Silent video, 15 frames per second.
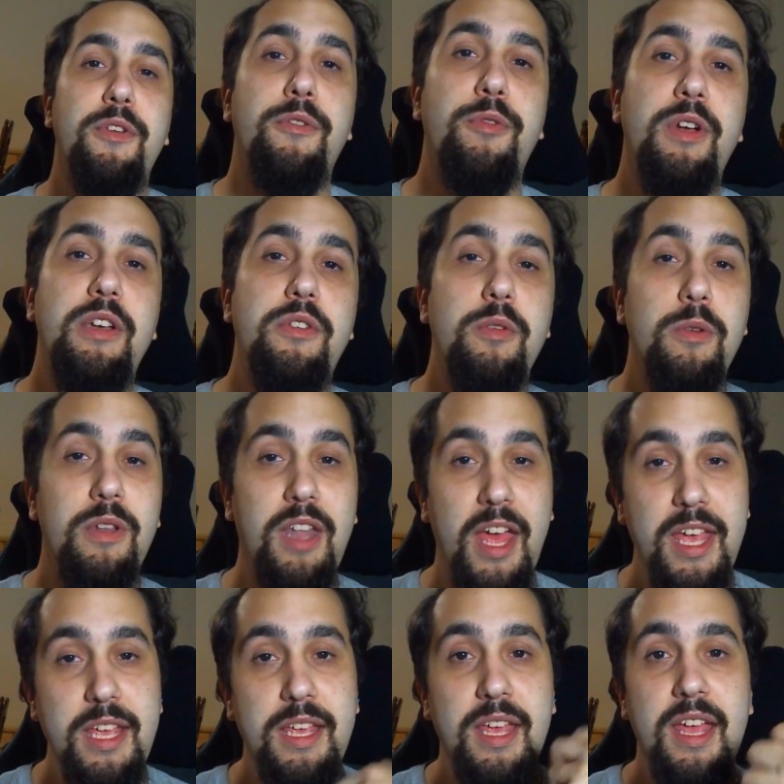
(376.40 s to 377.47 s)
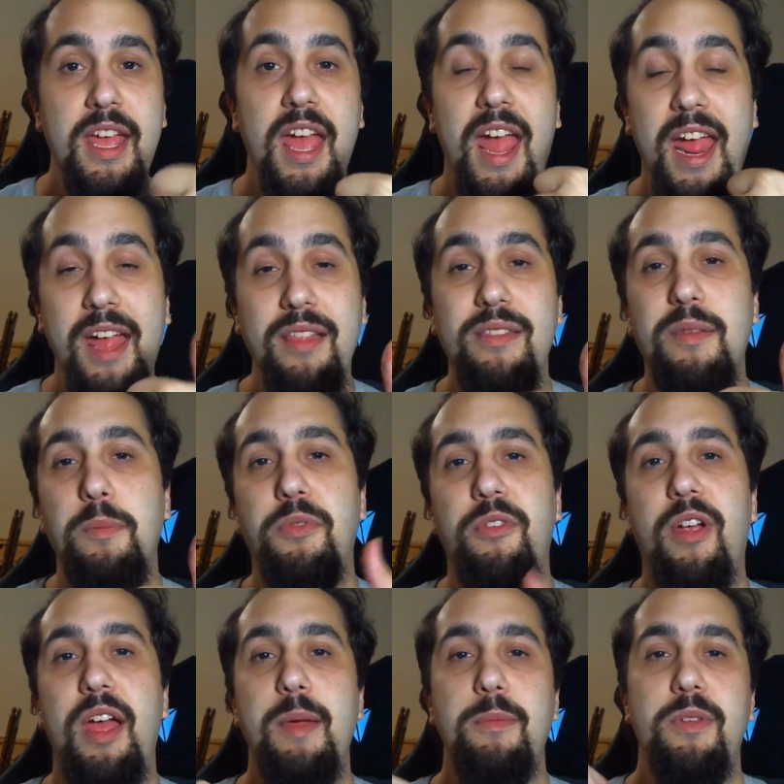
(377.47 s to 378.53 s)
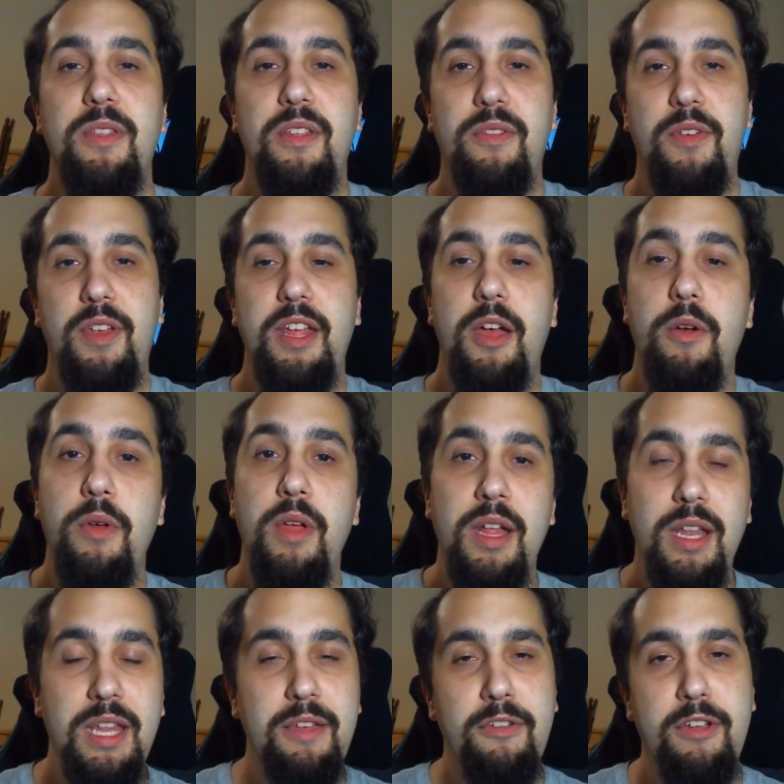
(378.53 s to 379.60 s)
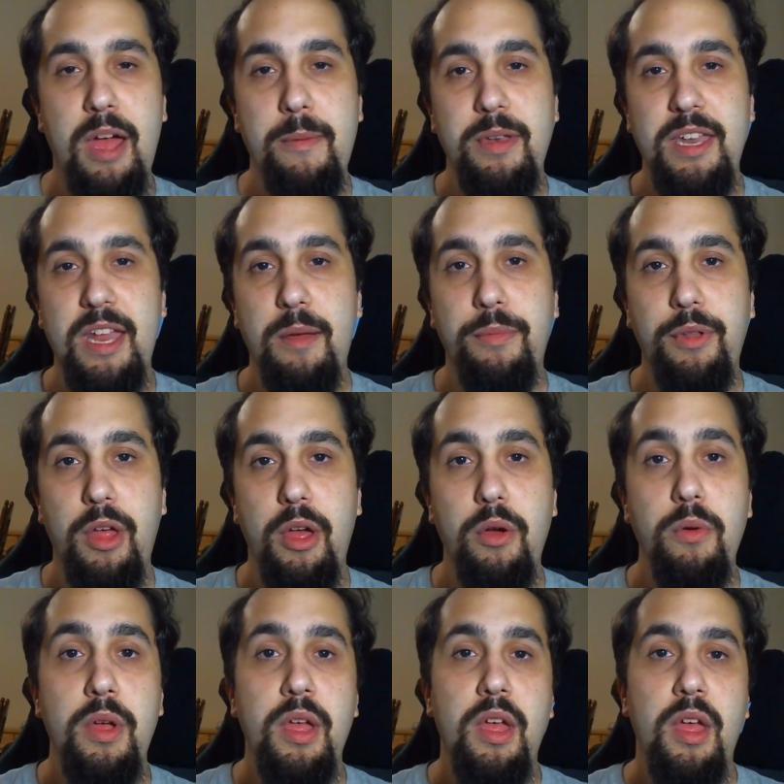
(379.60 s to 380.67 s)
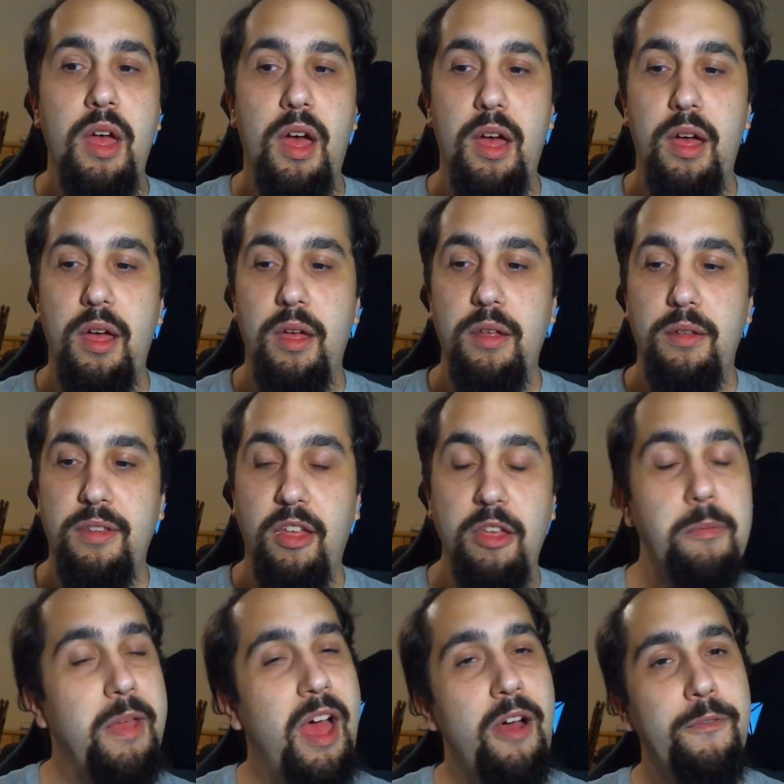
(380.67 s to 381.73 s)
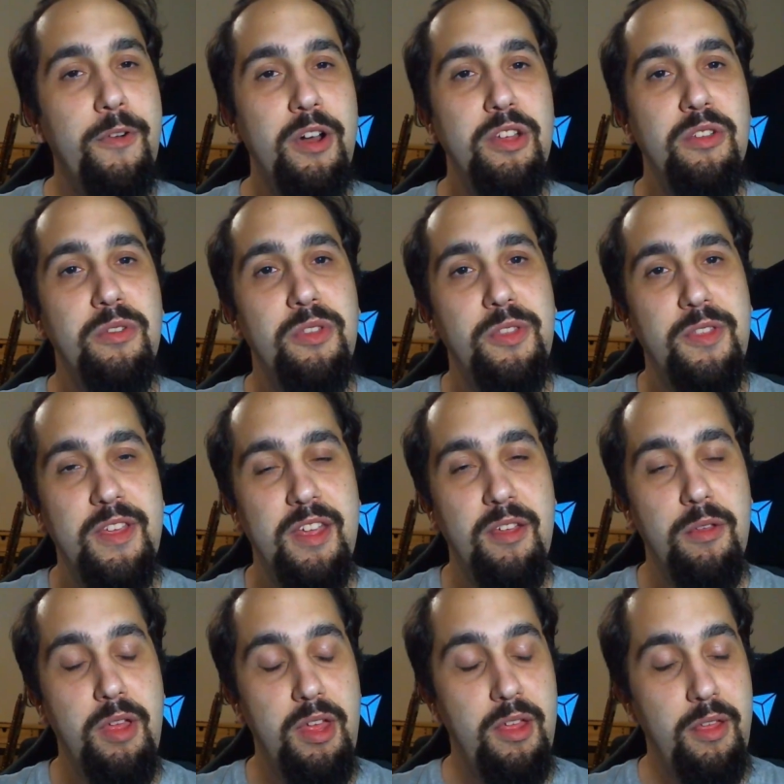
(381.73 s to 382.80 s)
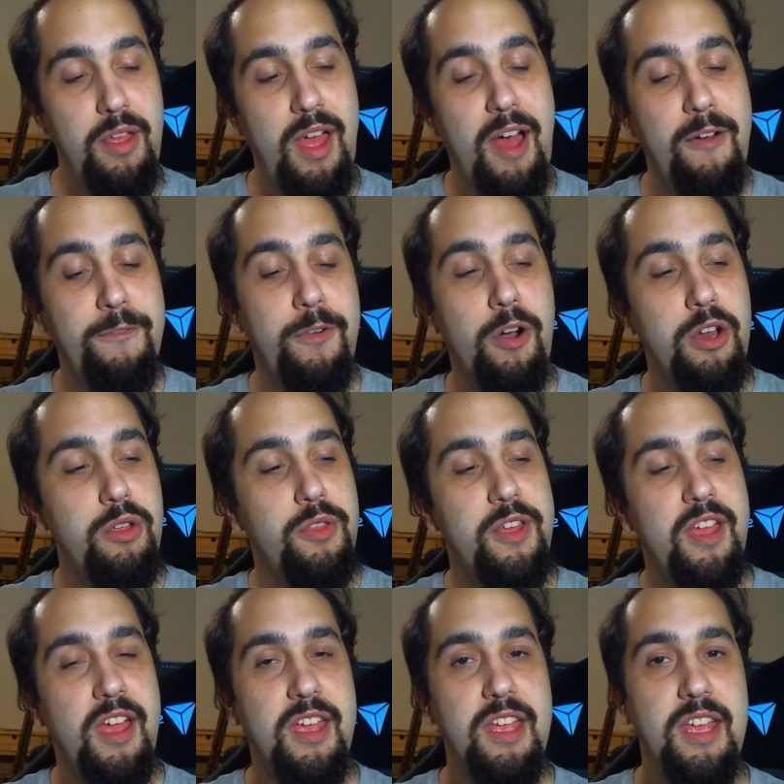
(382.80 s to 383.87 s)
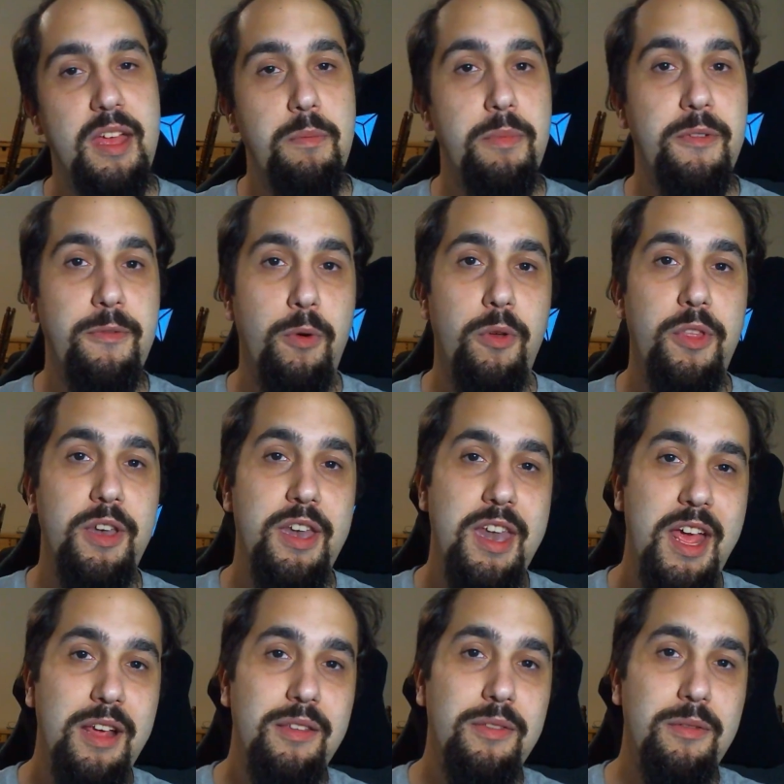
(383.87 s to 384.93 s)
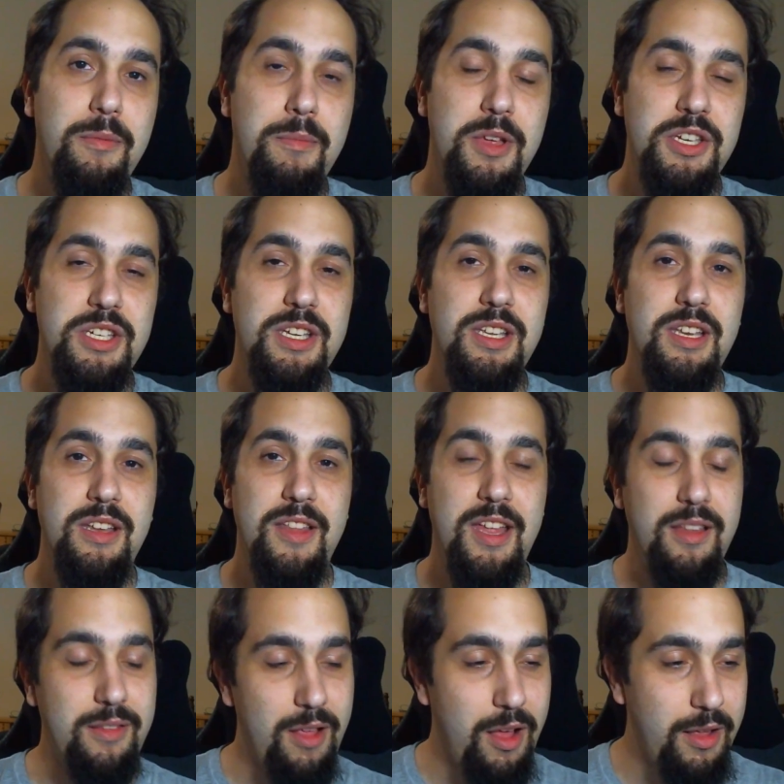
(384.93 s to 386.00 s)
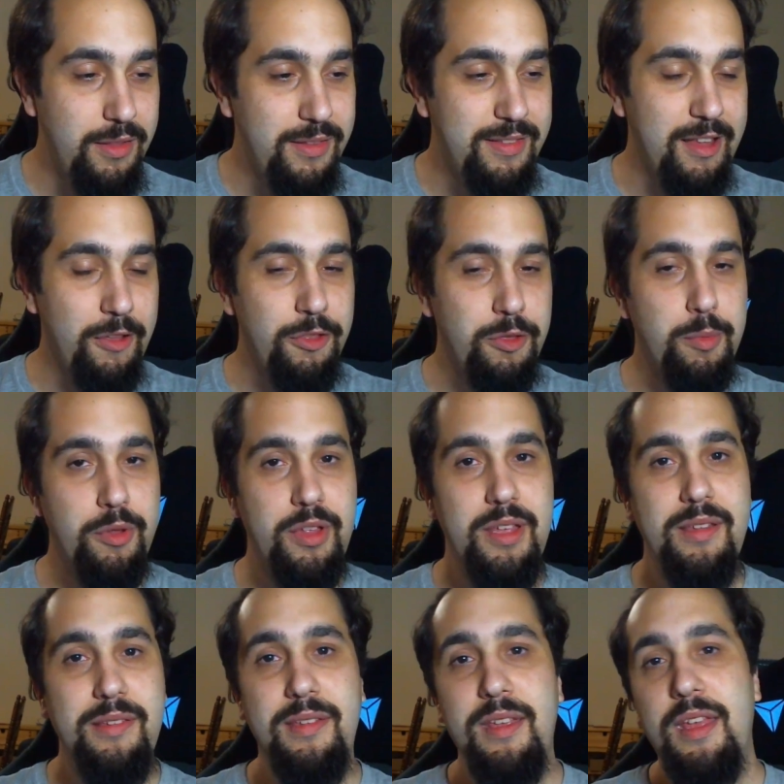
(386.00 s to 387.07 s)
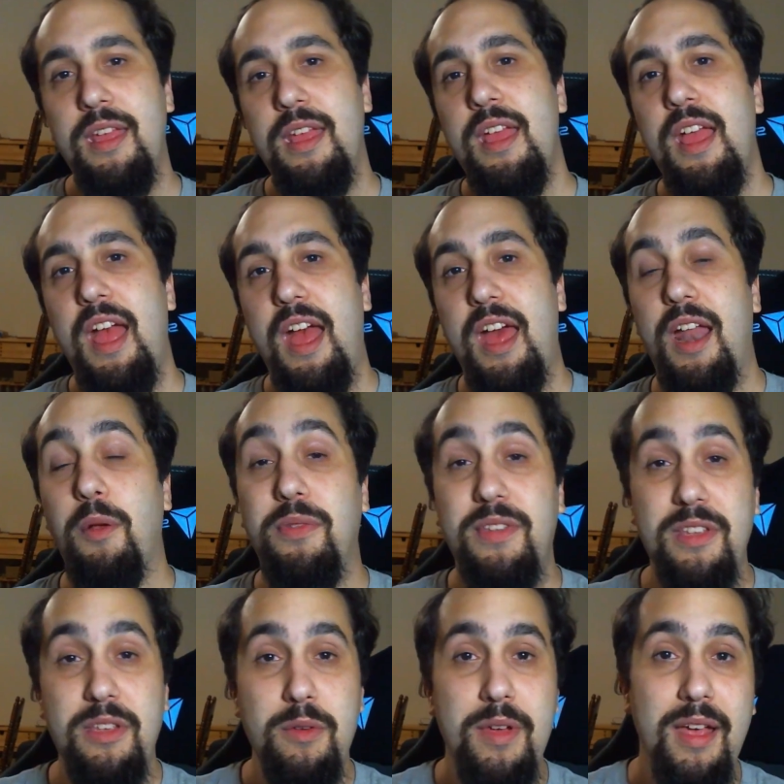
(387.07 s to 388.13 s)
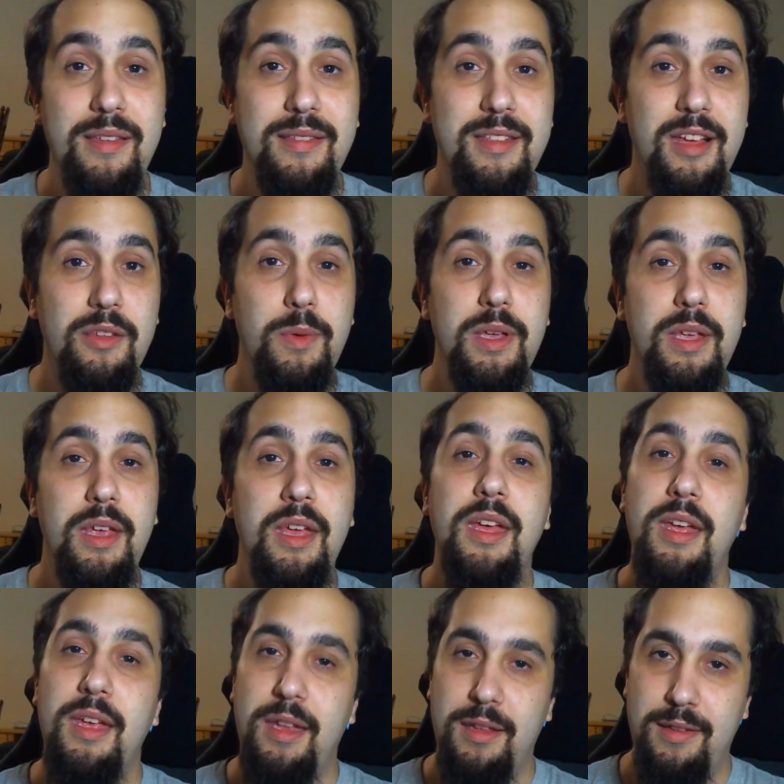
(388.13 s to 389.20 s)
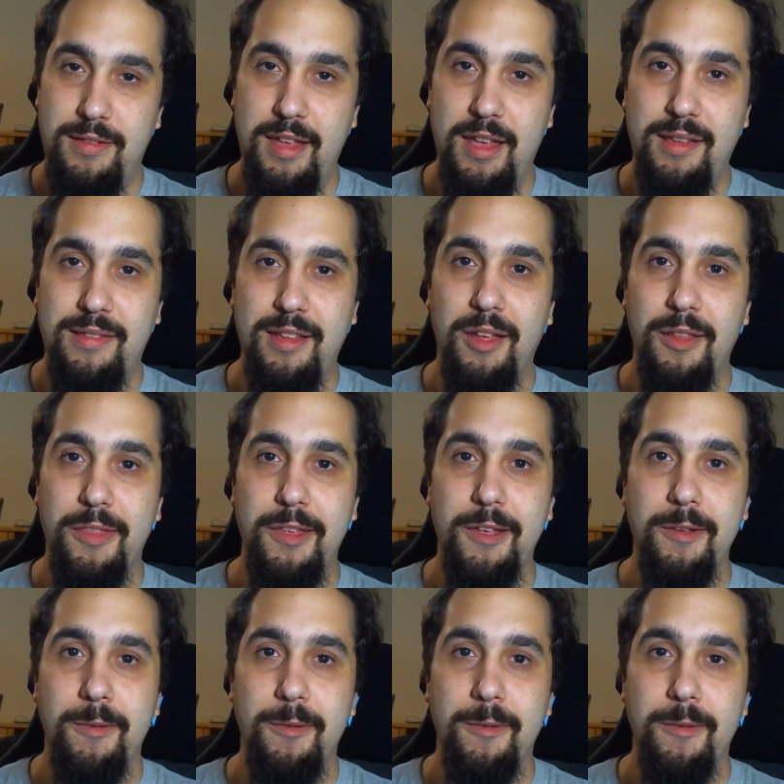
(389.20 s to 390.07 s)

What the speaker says: free to like and subscribe to this video. Leave a comment down below telling me how far you think I can get before the next mission that is unstealthable is. And I will see you guys next week. Stay stealthy.